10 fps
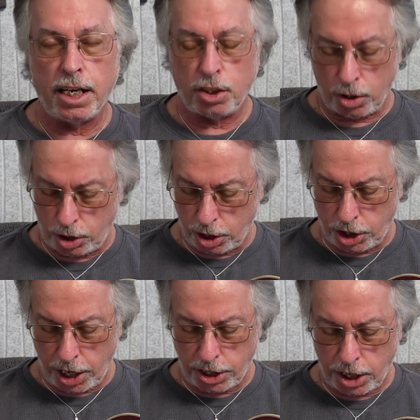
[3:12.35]
So this is a
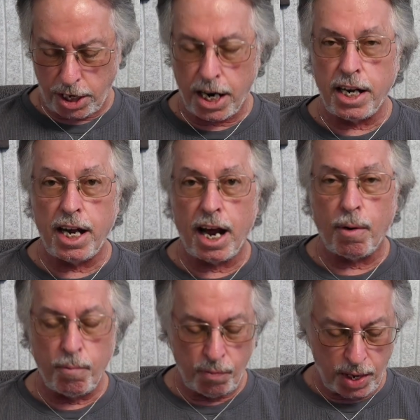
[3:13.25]
JJN
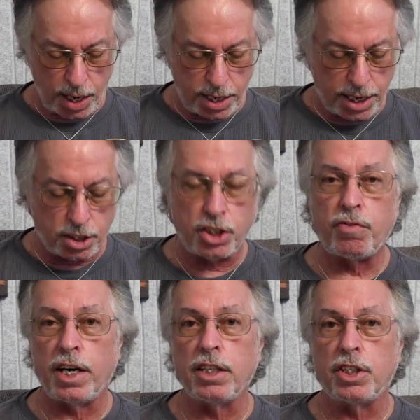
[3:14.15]
now, and that's a
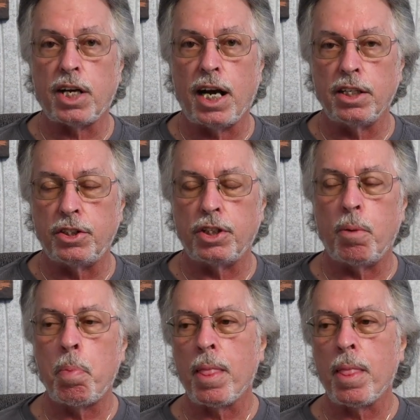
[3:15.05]
regular silencer.